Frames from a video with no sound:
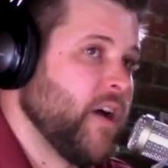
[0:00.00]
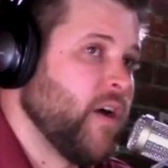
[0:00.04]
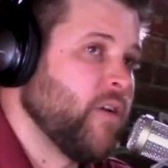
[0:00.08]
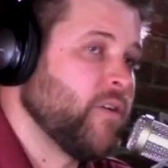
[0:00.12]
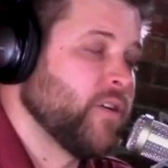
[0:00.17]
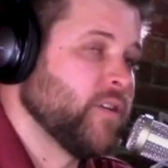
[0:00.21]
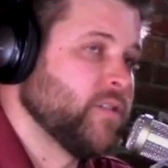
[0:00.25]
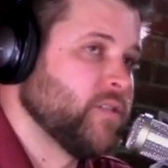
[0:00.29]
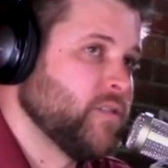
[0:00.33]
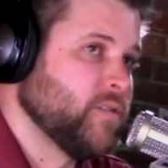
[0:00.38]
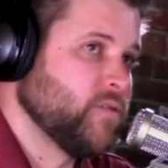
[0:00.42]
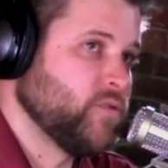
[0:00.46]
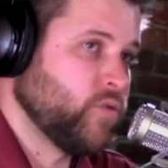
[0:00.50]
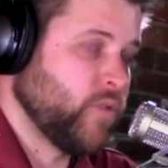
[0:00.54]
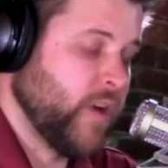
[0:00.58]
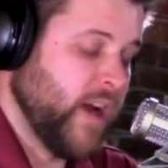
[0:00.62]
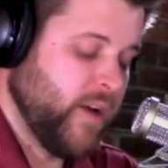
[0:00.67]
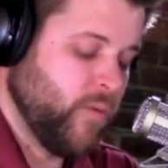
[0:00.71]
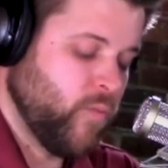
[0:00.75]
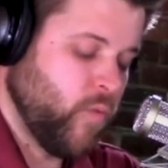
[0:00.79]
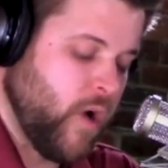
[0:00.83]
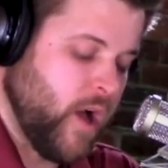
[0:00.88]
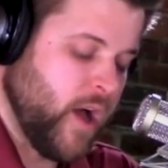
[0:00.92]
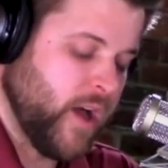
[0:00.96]
Falcons
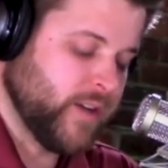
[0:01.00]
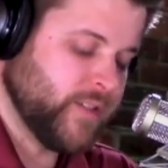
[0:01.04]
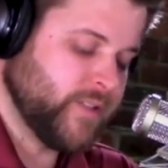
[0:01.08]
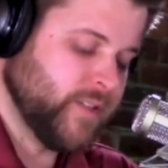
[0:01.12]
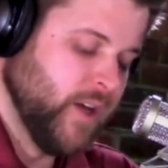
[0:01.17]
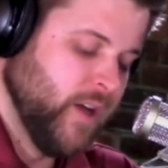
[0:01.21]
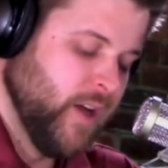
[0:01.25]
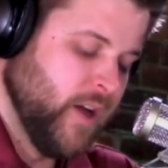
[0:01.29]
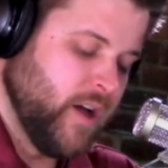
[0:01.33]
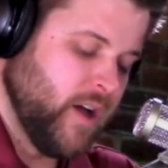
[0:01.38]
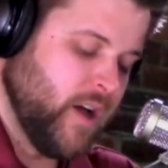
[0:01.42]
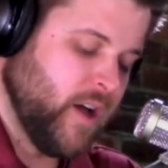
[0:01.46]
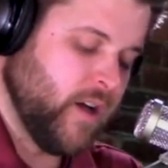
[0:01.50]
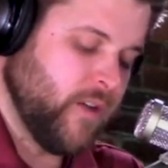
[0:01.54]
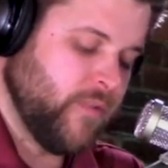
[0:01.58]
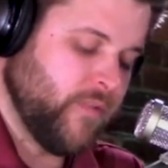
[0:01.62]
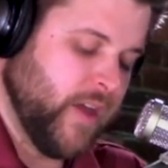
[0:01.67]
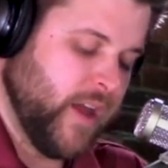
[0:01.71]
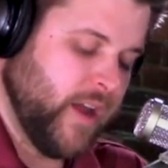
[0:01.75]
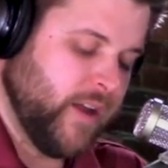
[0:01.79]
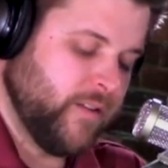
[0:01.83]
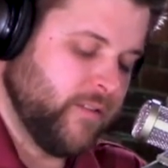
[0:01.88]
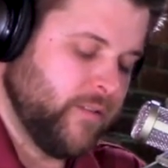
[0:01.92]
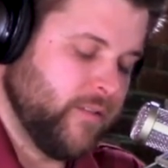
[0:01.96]
trade-wise,
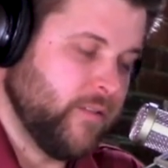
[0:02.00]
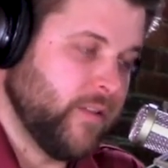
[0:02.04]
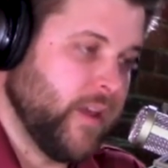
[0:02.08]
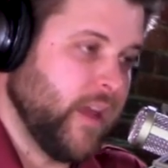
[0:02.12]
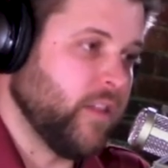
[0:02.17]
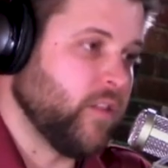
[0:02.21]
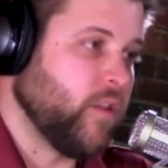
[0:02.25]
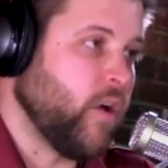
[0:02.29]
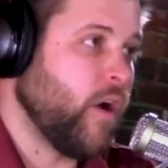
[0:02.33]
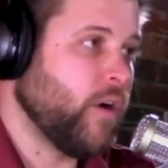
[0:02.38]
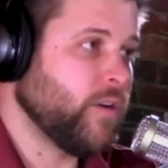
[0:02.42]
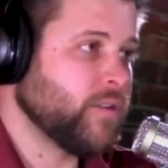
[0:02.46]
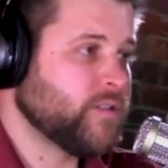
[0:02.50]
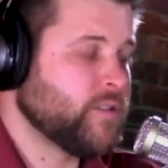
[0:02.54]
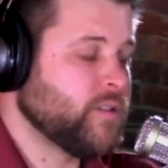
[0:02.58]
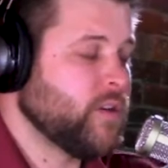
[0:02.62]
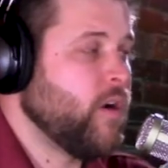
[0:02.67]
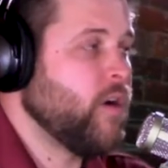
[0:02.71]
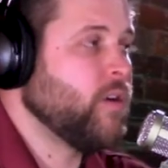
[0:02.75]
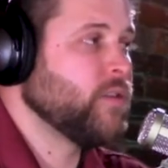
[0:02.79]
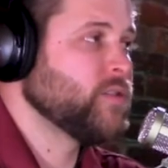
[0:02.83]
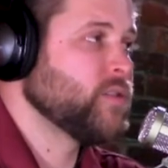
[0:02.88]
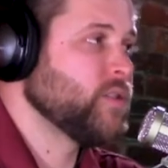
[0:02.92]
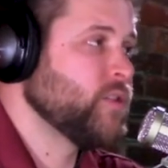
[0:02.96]
they lost
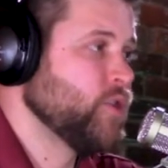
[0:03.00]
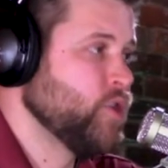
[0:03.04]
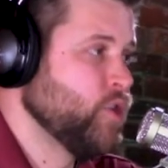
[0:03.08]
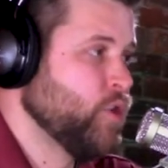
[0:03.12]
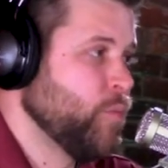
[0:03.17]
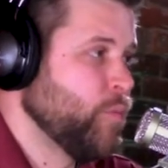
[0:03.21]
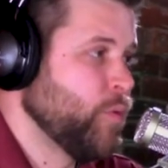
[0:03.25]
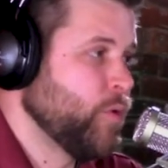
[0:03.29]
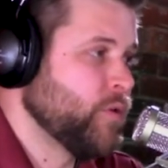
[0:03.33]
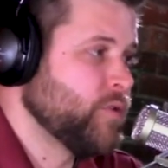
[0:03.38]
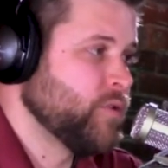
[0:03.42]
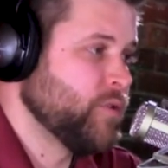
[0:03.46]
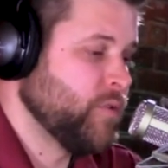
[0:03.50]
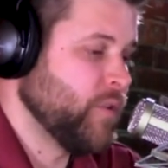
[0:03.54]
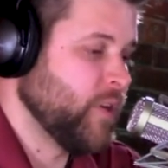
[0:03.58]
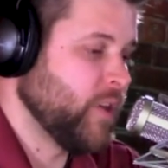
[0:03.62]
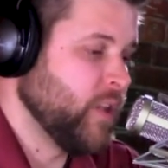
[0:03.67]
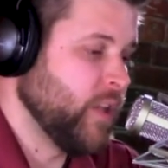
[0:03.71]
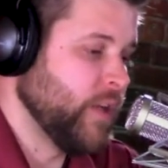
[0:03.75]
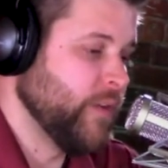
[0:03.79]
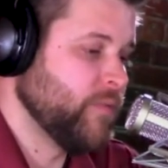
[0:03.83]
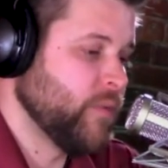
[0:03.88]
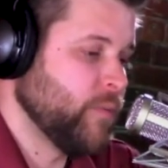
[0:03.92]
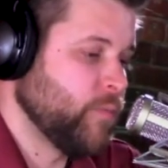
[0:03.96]
Austin Hooper to the
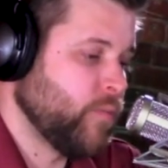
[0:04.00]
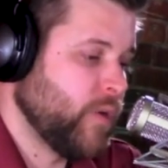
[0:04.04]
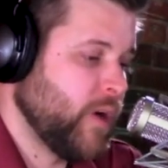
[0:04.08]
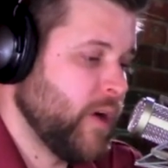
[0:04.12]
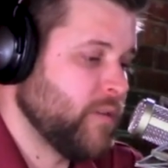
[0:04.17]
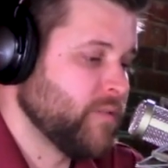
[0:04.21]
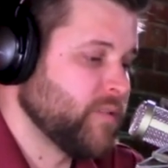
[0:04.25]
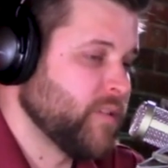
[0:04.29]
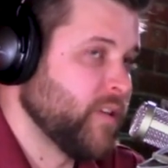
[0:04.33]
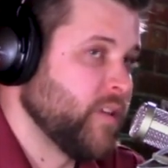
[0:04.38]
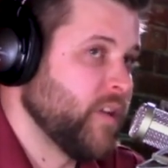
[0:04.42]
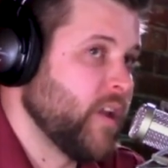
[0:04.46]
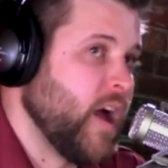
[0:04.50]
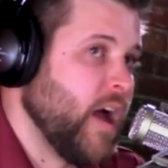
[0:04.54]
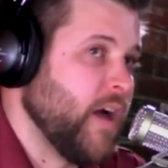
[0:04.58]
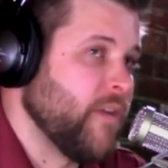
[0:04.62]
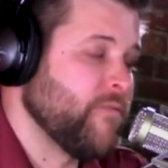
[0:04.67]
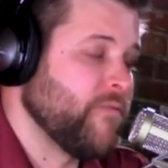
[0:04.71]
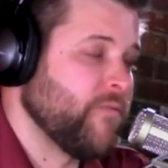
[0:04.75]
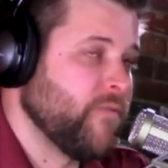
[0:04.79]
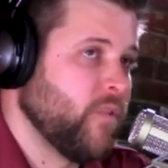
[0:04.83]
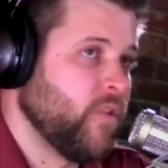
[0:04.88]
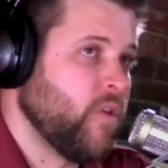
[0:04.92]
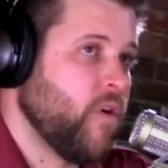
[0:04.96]
Cleveland Browns, and
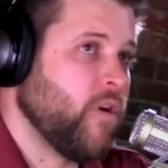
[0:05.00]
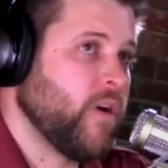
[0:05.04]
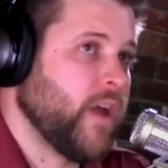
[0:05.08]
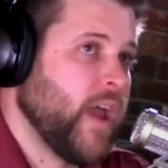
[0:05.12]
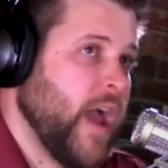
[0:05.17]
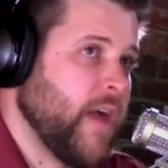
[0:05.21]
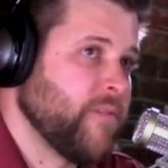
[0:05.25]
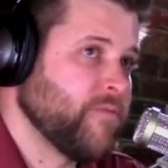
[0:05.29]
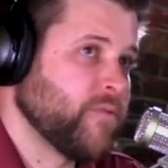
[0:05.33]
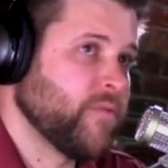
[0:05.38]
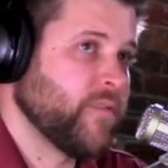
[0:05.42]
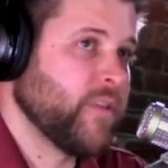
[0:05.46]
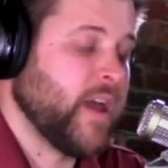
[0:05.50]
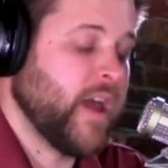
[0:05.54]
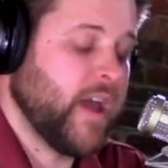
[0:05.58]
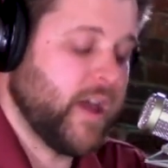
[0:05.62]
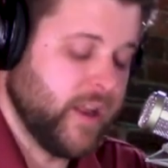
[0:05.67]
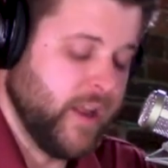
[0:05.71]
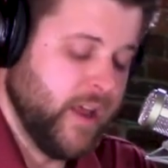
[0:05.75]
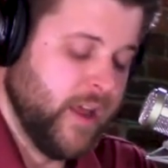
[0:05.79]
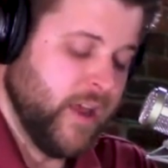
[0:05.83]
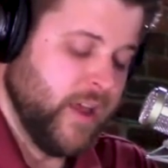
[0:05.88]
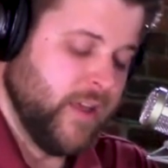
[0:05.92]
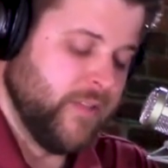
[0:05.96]
not long after
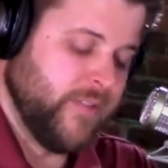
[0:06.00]
that,